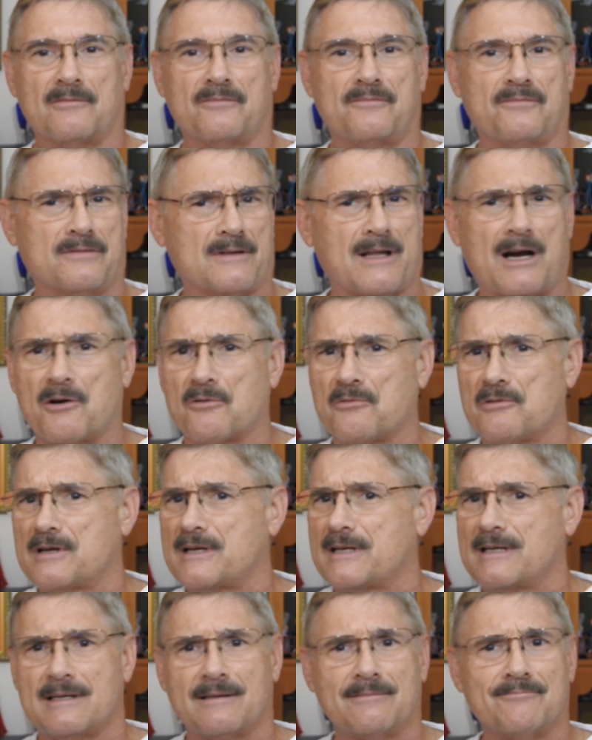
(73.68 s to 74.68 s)

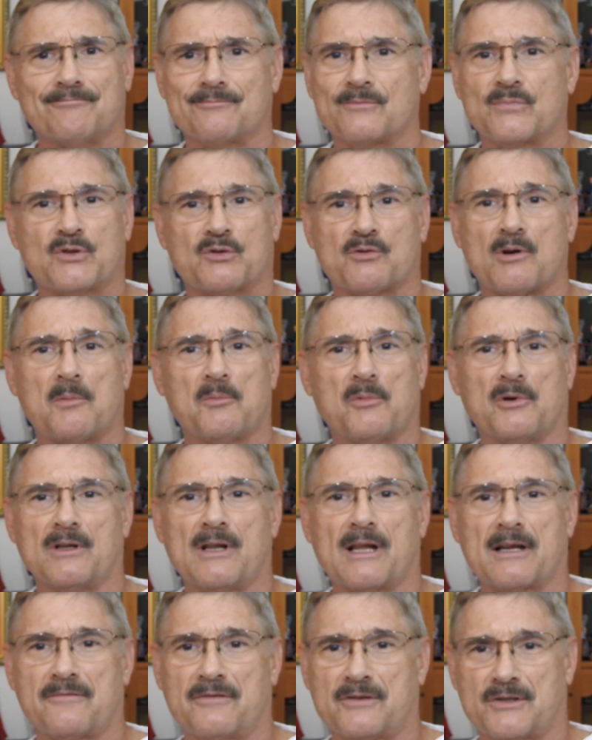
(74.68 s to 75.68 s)
flowering shrubbery
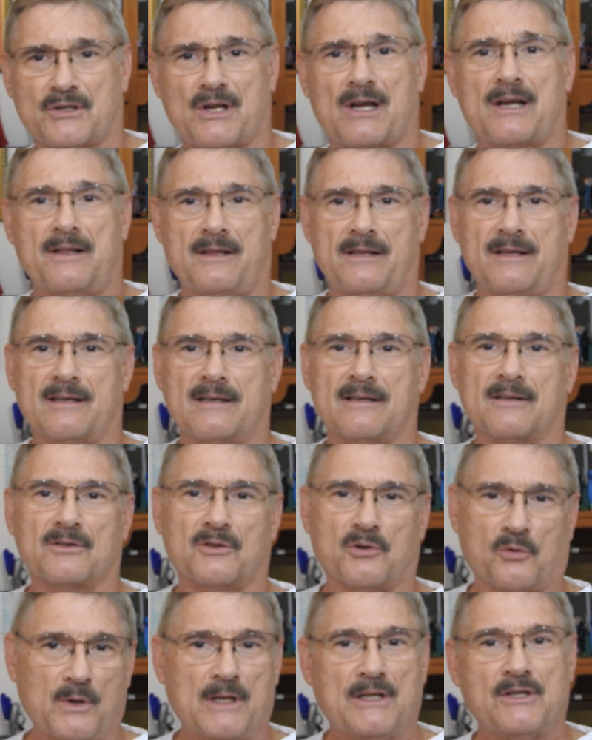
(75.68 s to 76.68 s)
like forsythia
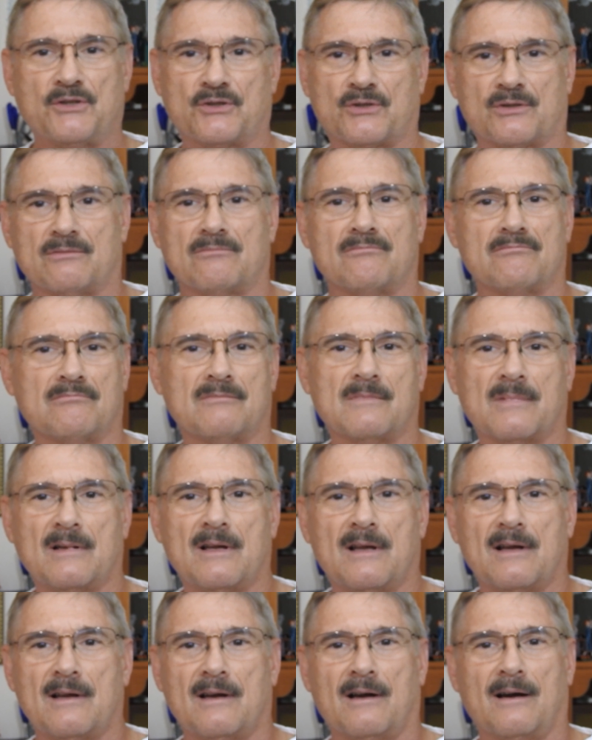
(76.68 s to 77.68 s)
and quince and
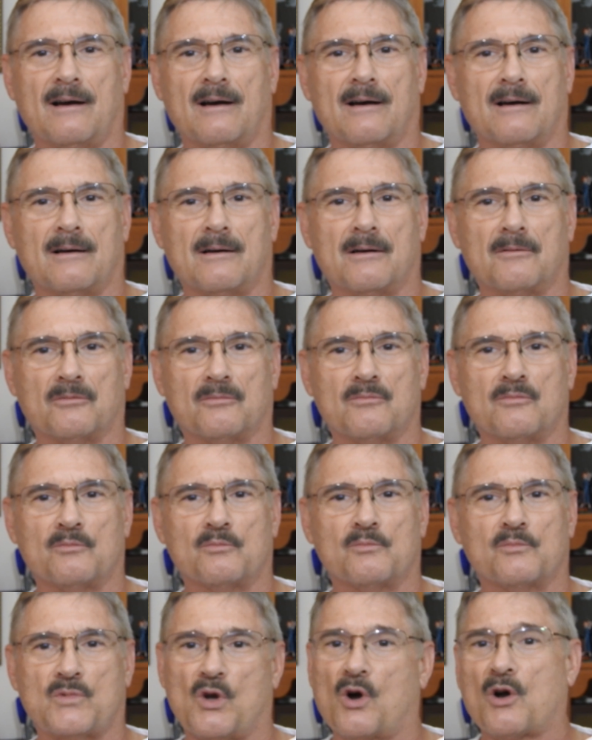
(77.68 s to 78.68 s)

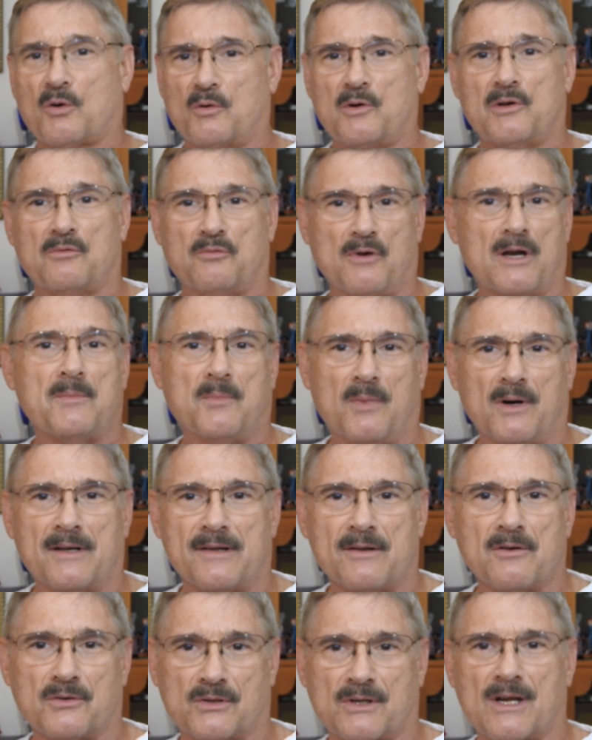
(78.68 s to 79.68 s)
dogwood,
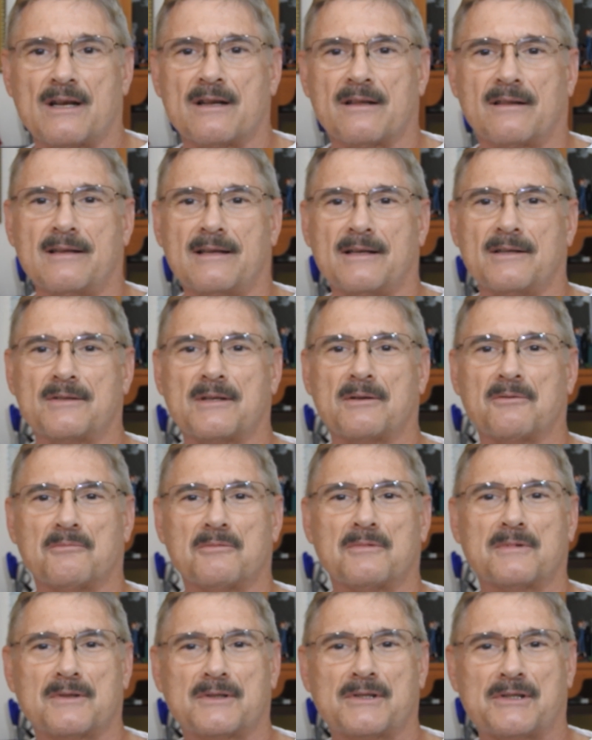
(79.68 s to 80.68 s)
redbud, those kind of things that
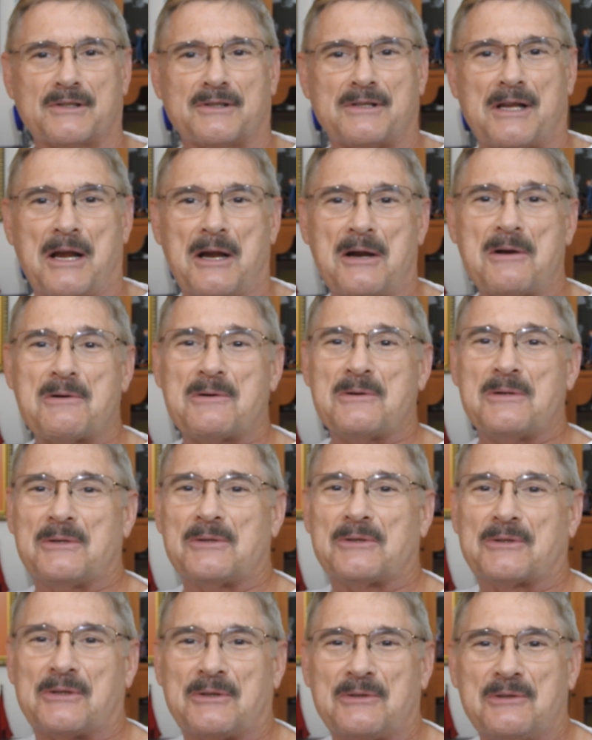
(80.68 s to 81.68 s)

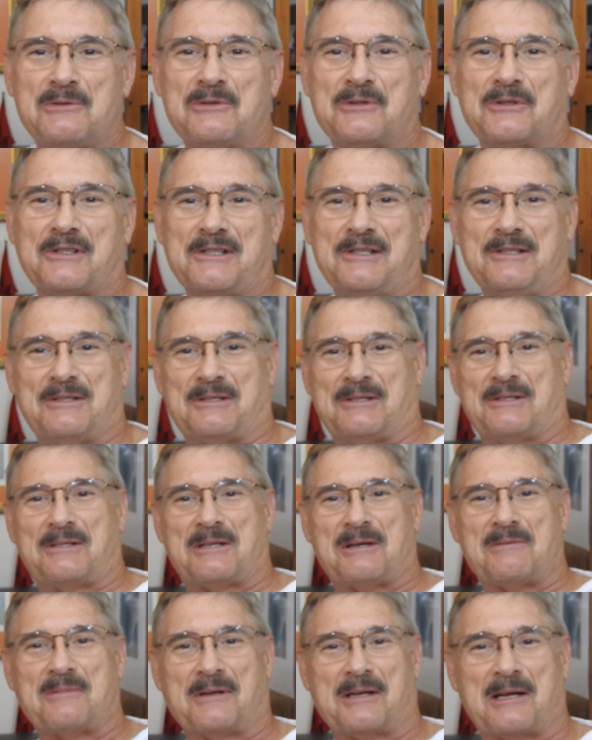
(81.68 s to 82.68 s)
heralds a new season
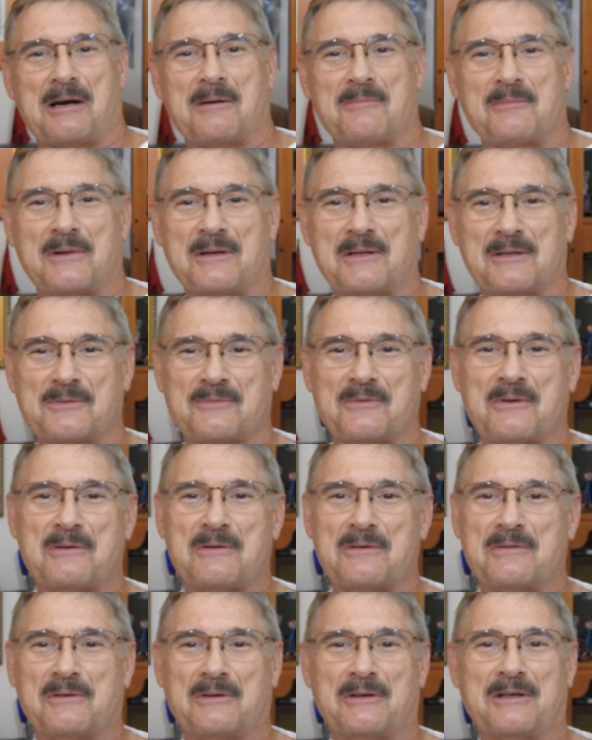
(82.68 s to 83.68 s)
coming up, and it's
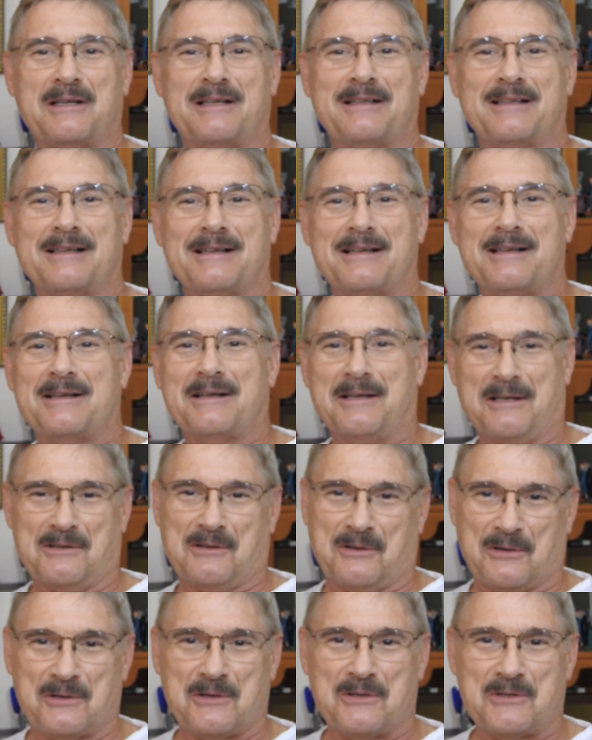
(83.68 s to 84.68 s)
very, very
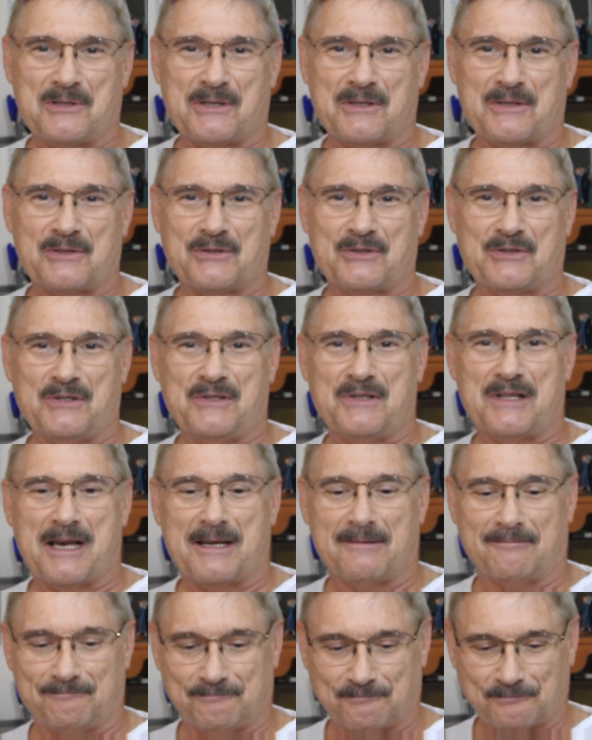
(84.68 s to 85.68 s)
encouraging to see
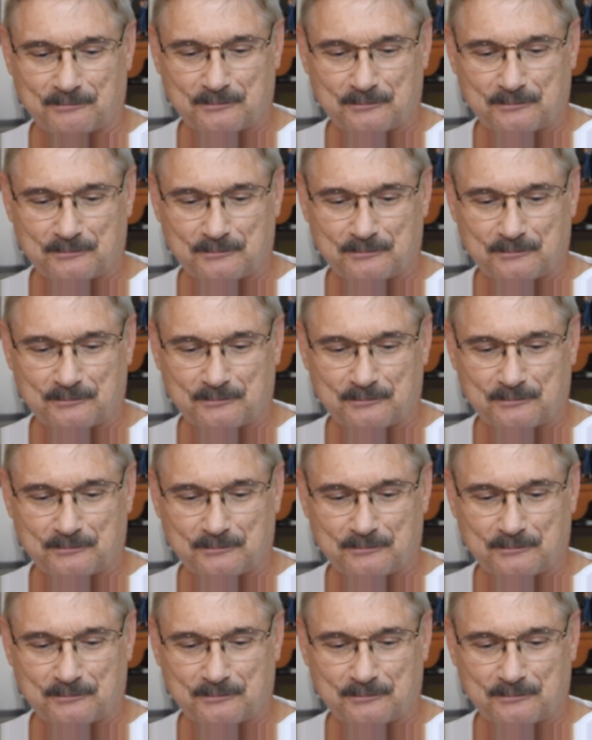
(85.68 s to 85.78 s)
that.